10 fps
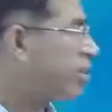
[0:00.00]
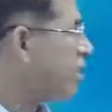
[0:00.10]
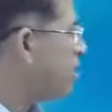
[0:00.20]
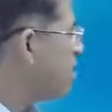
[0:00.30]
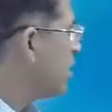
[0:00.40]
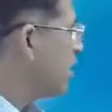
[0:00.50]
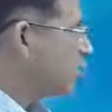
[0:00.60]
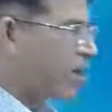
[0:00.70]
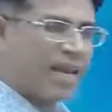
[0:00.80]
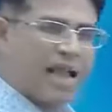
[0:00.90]
this.
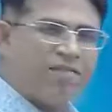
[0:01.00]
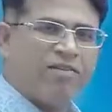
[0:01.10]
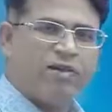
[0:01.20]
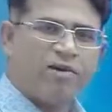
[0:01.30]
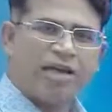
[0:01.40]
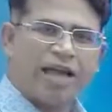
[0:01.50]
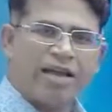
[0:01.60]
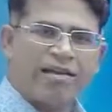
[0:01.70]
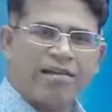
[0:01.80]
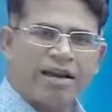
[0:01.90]
You can have a look
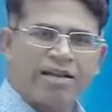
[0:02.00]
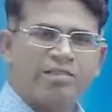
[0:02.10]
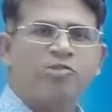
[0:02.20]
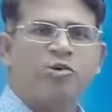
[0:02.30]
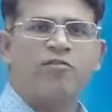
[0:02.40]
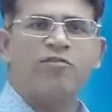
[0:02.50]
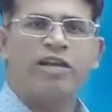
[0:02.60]
and let us know if you are